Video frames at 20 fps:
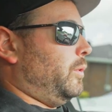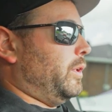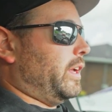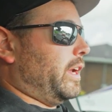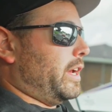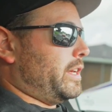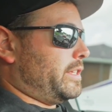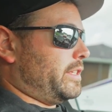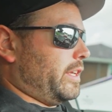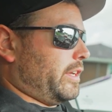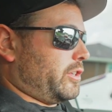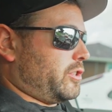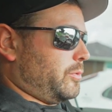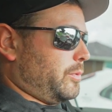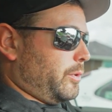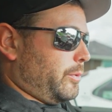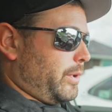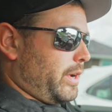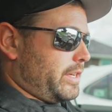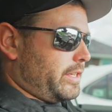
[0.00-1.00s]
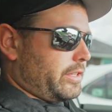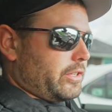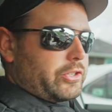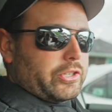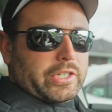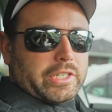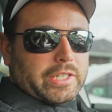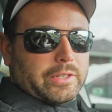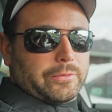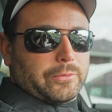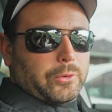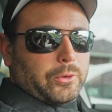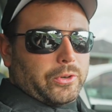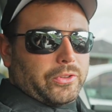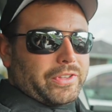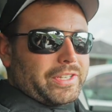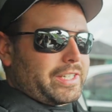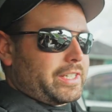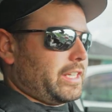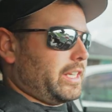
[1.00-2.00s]
do you guys think? Should we race the GT4
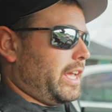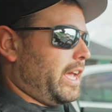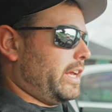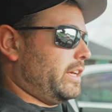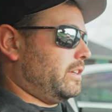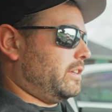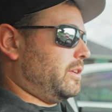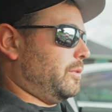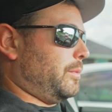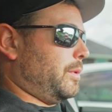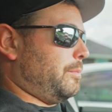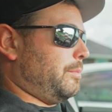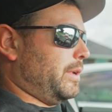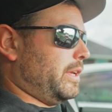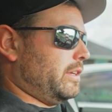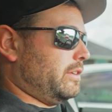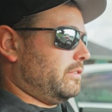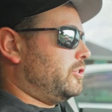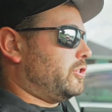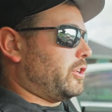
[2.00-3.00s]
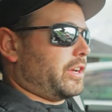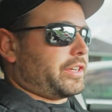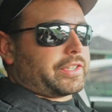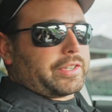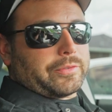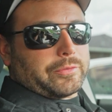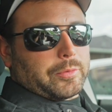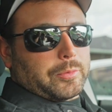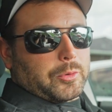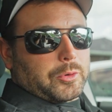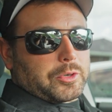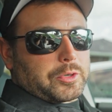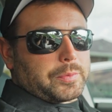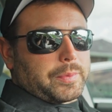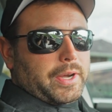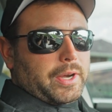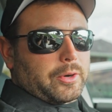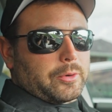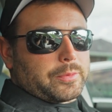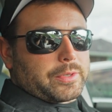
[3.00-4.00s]
and the C8? Can we beat Justin from
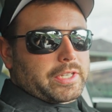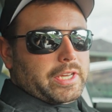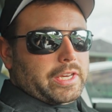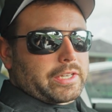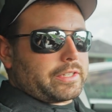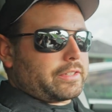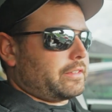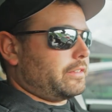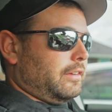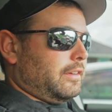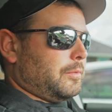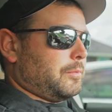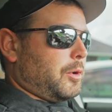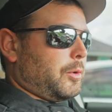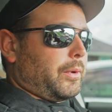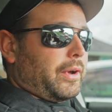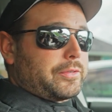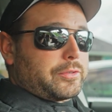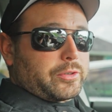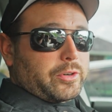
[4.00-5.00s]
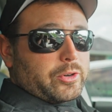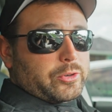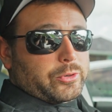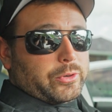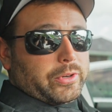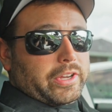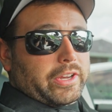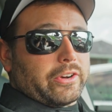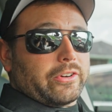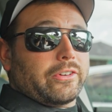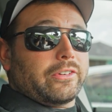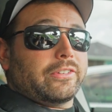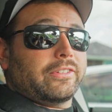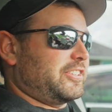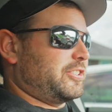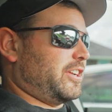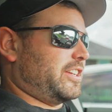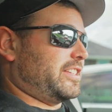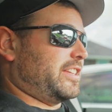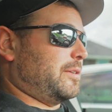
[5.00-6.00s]
Horsepower Obsessed in my wife's grocery getter?
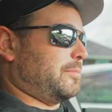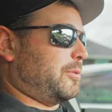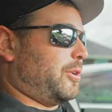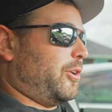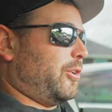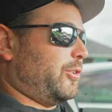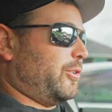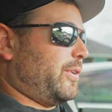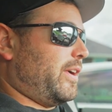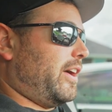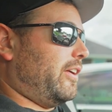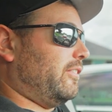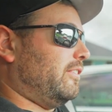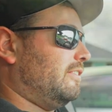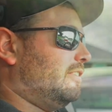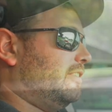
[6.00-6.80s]
Justin, I'm calling you out.